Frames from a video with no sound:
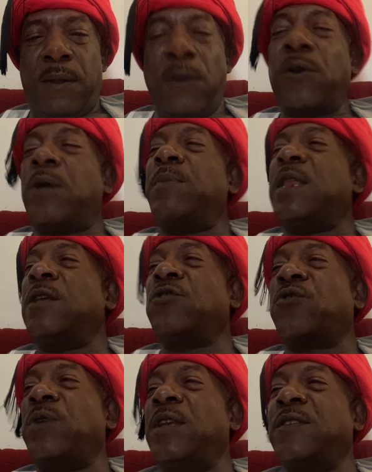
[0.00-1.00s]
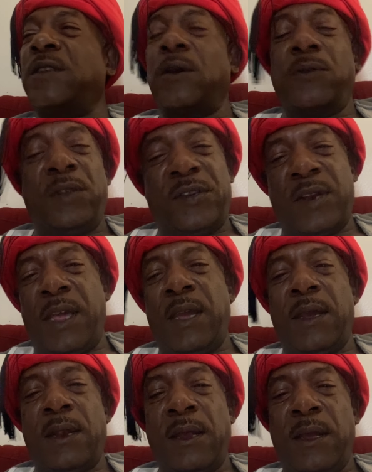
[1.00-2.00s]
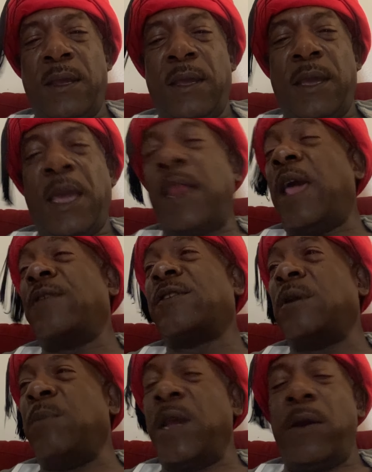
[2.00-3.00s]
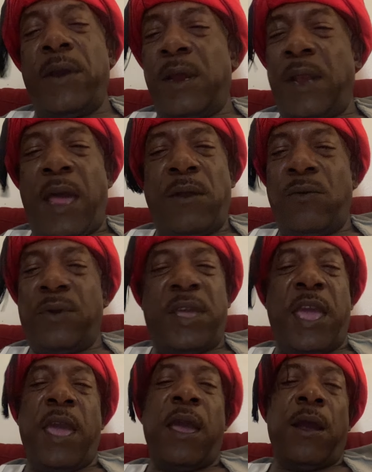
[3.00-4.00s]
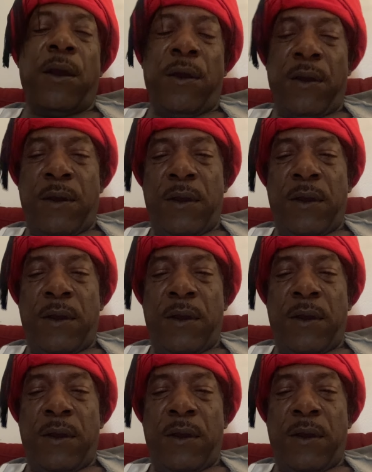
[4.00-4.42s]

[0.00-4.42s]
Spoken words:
You're committing treason on this land. And as an American, I don't care.